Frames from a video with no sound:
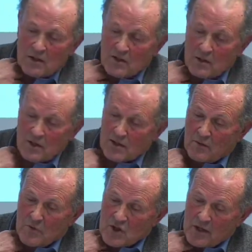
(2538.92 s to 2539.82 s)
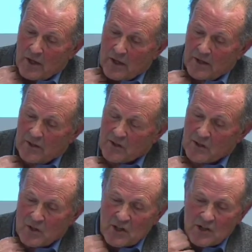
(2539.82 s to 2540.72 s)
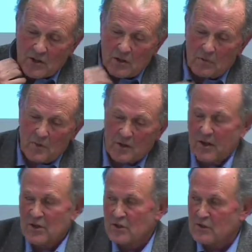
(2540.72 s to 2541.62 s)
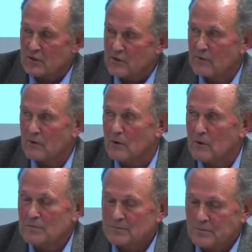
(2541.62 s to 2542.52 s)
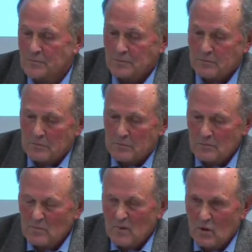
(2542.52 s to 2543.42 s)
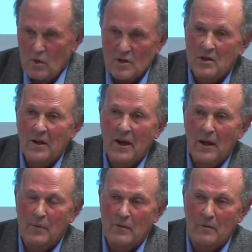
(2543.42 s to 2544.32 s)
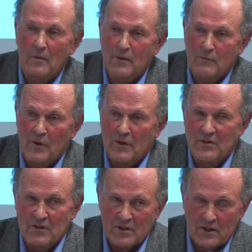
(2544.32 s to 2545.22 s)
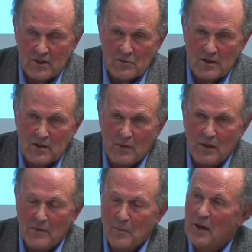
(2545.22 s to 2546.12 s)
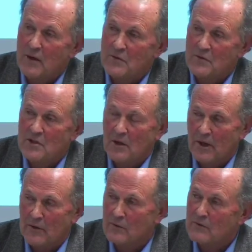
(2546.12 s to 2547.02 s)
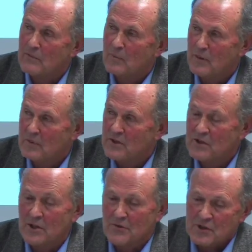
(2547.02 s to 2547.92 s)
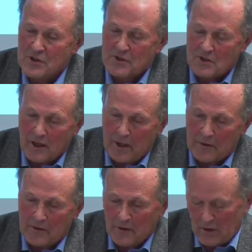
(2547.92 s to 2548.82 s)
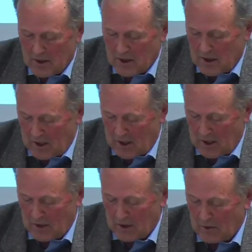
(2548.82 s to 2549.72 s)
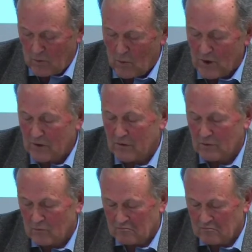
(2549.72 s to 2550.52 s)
So this obviously has interesting implications for what's going to happen if we're going to take £20 billion out of public services, and with